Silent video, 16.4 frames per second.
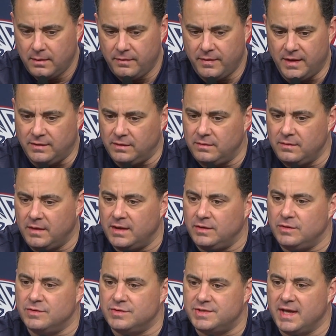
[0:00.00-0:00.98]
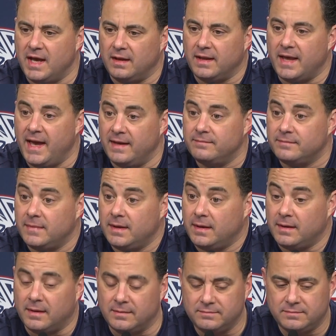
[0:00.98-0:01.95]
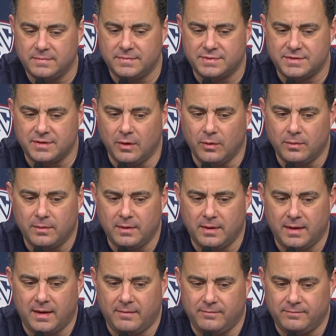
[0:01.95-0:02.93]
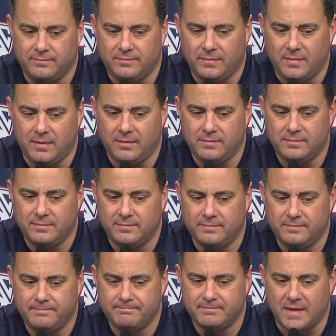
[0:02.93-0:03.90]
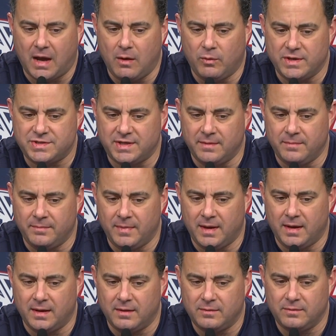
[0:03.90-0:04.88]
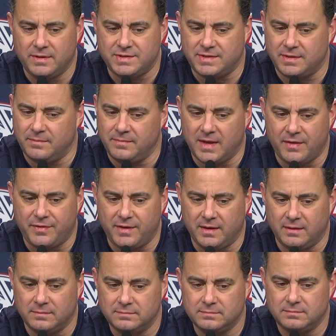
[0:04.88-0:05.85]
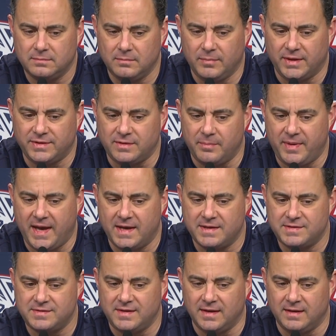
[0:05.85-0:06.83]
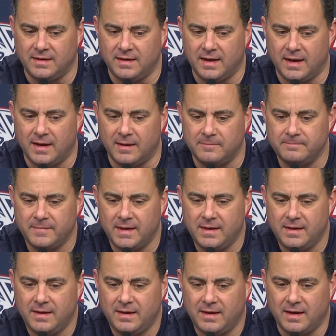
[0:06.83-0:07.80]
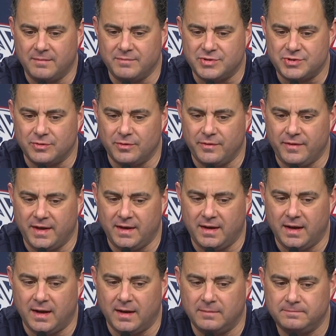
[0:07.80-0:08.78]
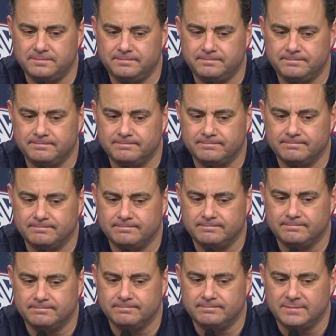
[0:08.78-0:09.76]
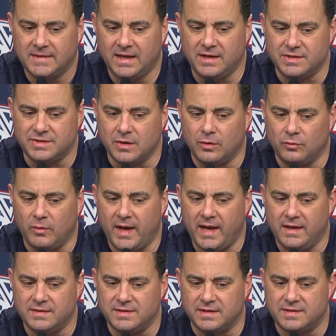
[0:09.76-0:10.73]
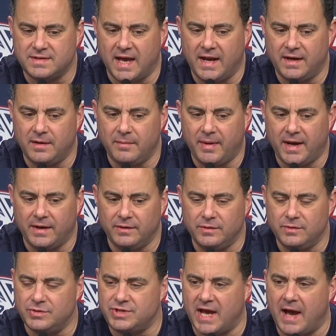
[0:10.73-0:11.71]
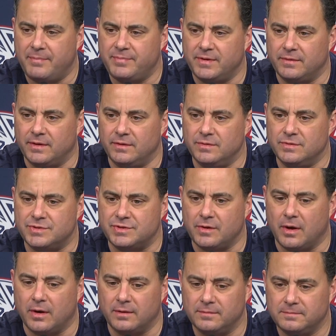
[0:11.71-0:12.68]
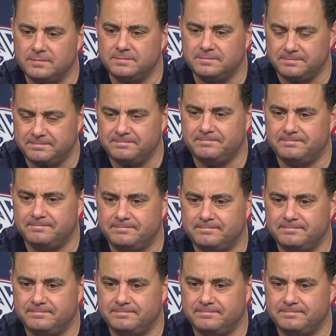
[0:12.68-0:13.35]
than than UCLA. Uh, um, so um, I wish him uh, wish him nothing but the best, and uh, I'm sure that uh, in his own way, he's excited about a new chapter and a new start. What